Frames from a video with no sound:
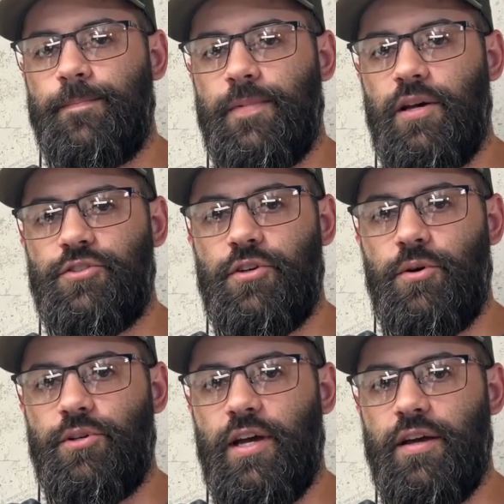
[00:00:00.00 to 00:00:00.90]
How's it
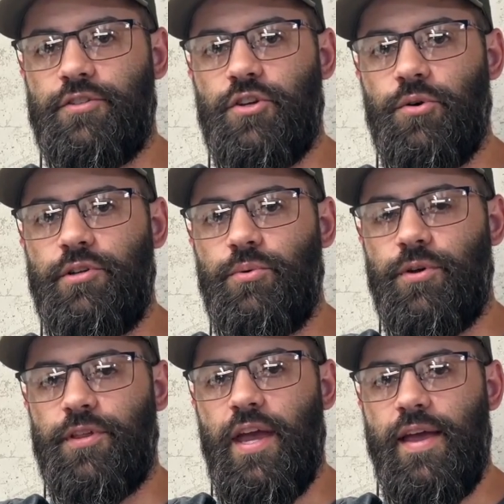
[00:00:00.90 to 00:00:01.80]
going, guys? Cody
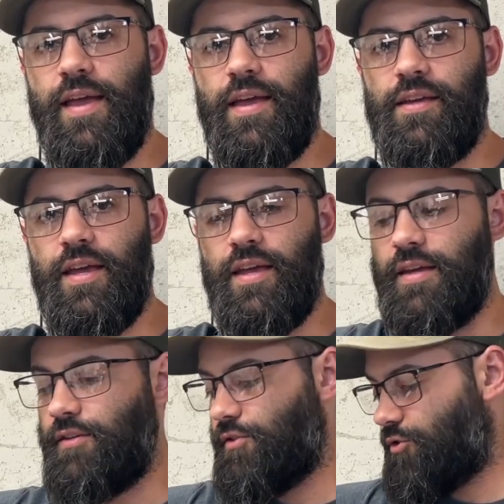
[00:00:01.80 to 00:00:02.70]
with KAK
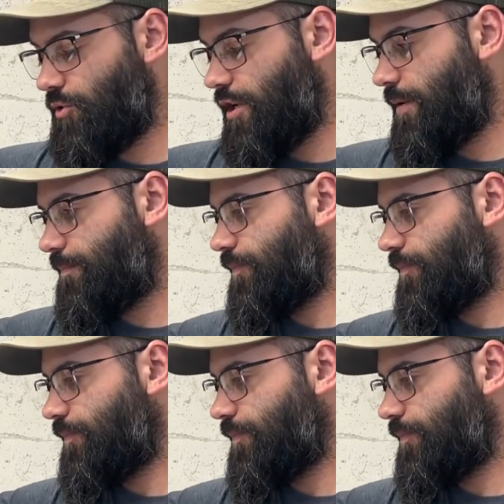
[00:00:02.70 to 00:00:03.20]
Industry.